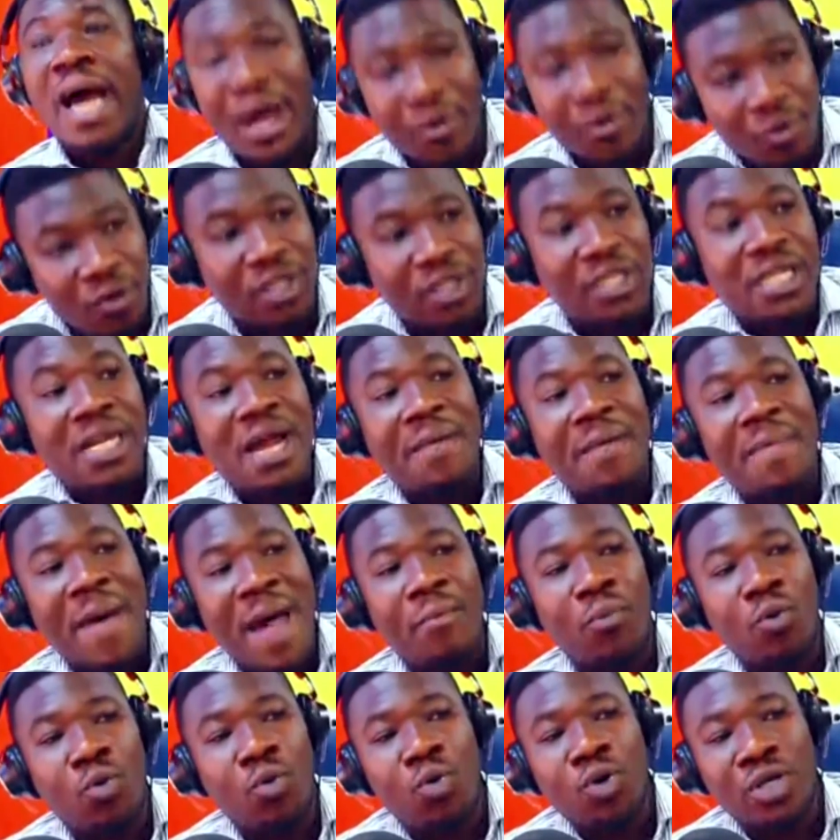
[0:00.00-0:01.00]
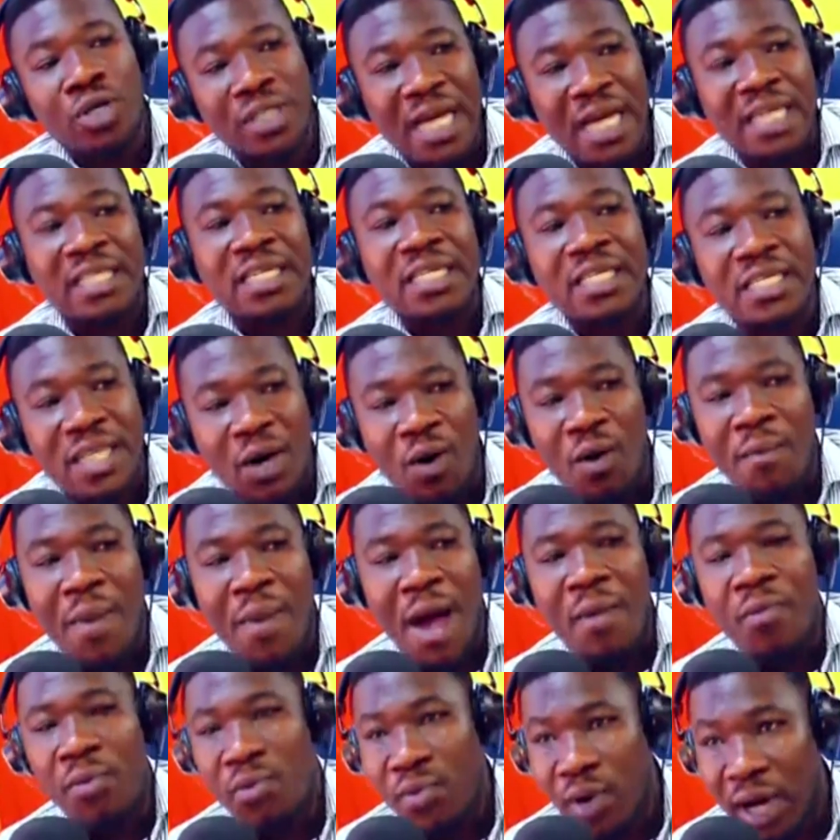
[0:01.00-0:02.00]
And not to the Bible quotations or
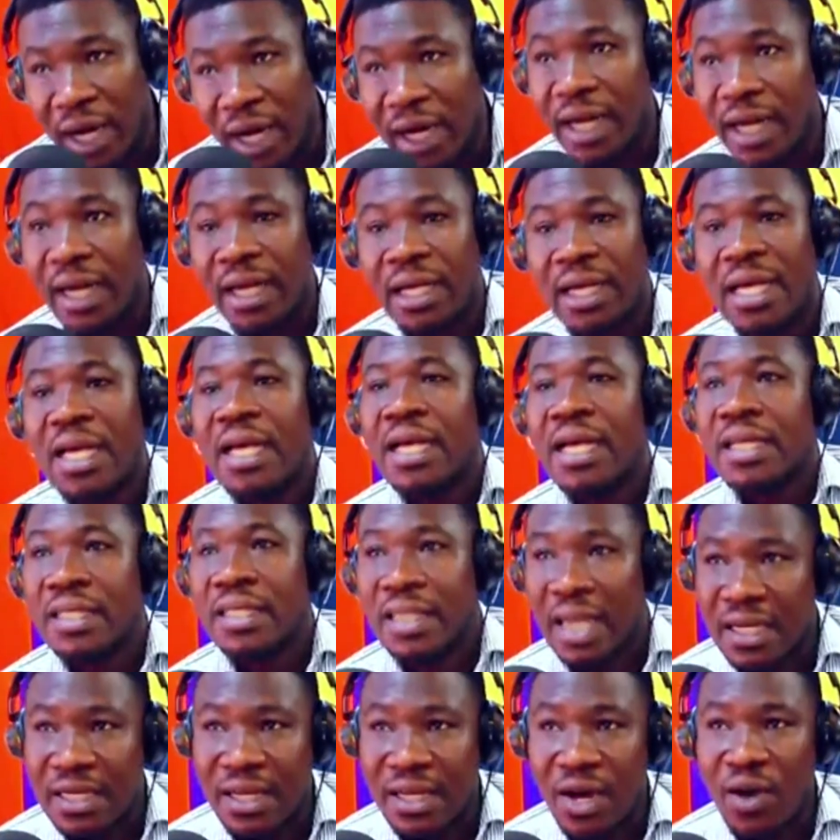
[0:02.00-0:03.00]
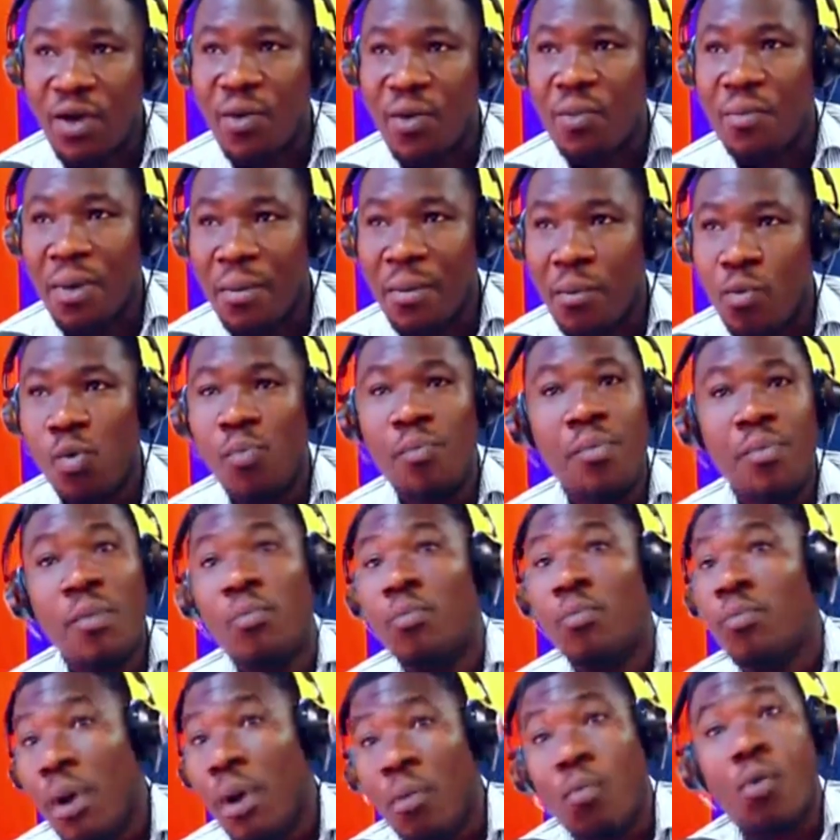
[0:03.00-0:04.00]
Bible, and then Chantel
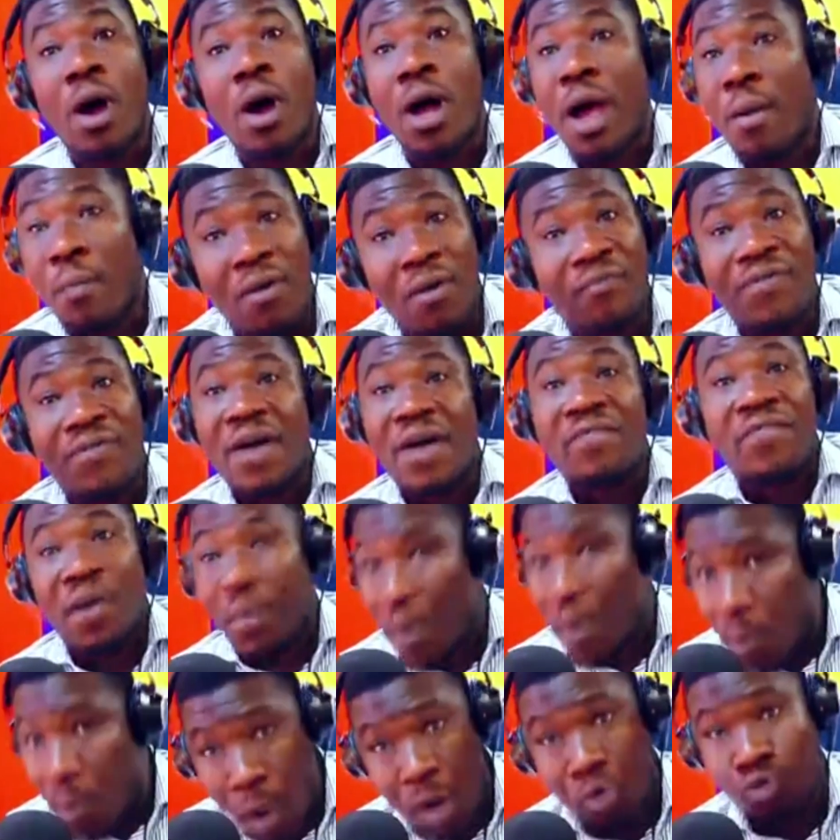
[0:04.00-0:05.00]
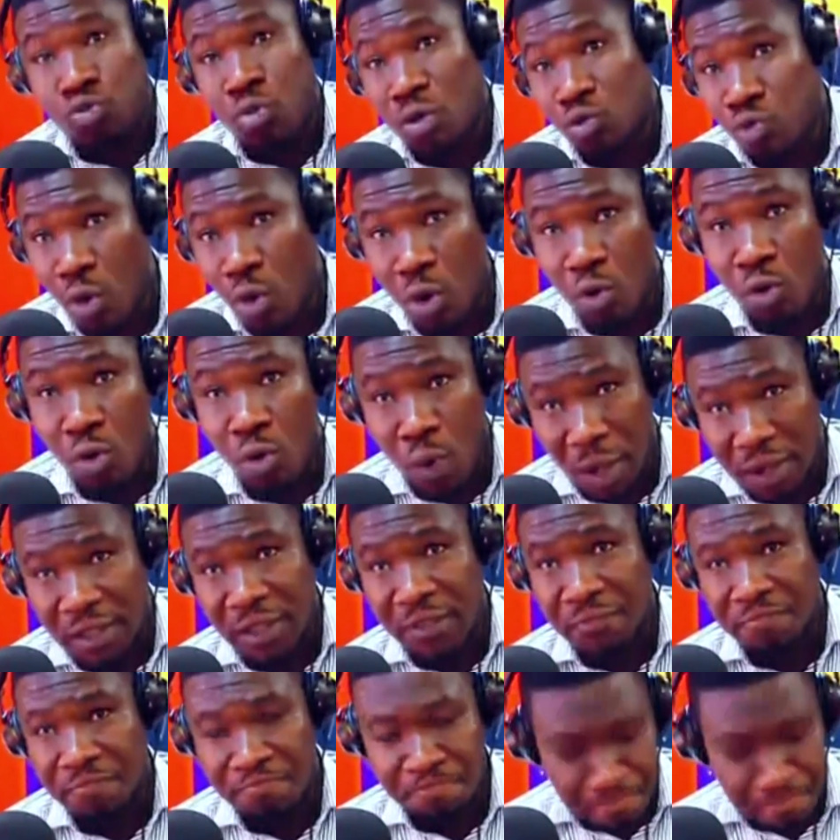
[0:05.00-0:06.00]
memo above 5 to us or quote.